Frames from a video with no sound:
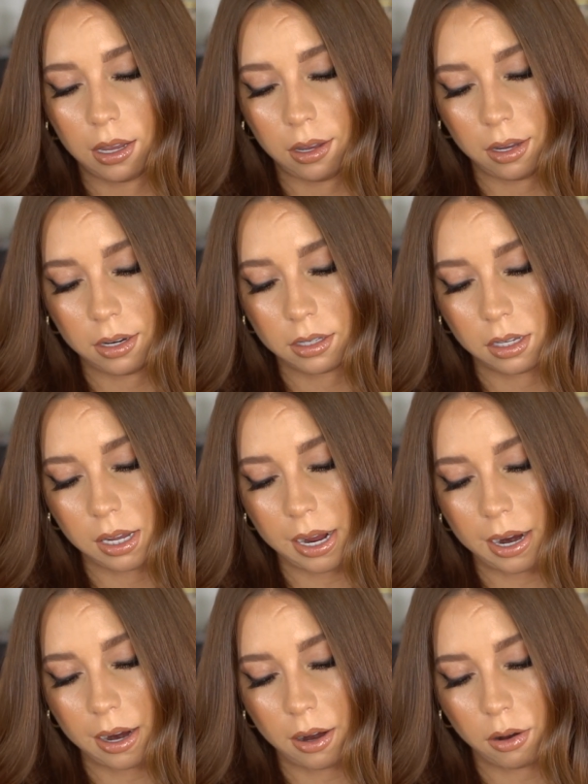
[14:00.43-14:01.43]
It is the
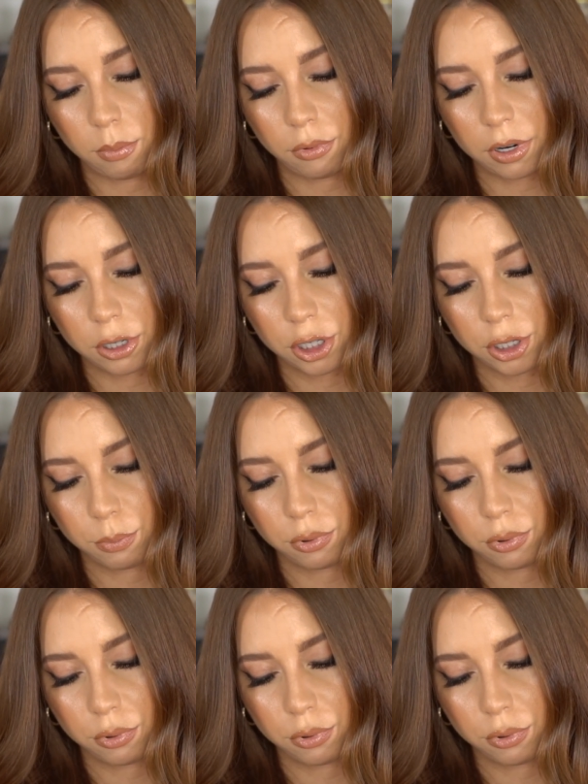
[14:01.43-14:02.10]
Airbrush